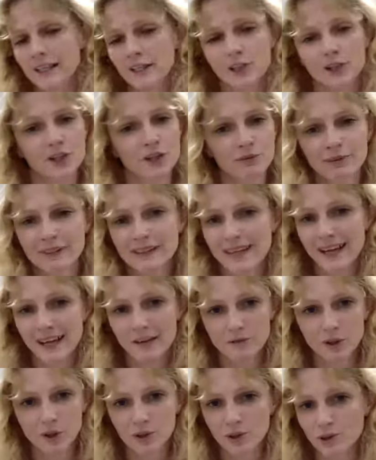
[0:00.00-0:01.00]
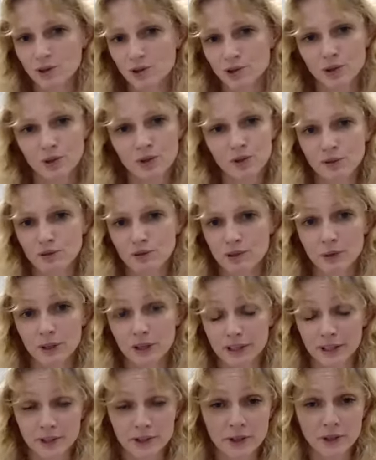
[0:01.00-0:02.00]
you really have no control over what
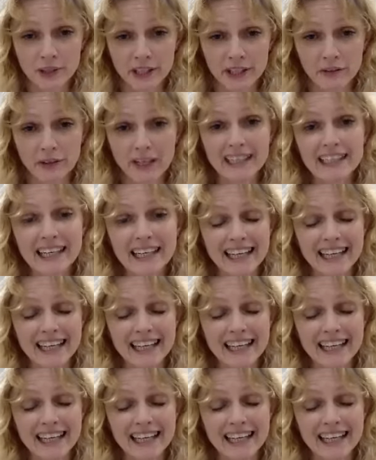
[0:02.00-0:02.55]
they're doing, right?